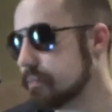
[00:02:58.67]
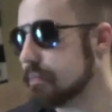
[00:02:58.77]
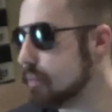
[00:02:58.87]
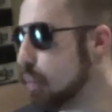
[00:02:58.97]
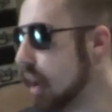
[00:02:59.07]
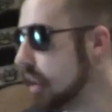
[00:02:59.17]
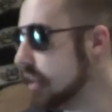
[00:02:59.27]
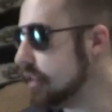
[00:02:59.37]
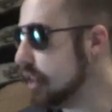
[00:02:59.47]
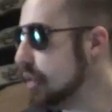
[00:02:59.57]
While
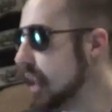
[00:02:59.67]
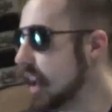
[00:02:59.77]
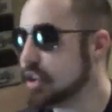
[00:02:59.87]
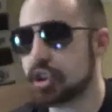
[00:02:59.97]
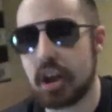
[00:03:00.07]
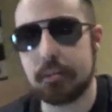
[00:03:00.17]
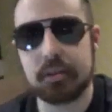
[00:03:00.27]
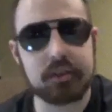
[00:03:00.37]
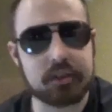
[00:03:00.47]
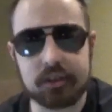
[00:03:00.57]
he's doing that,
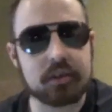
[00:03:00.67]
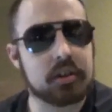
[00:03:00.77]
Sheamus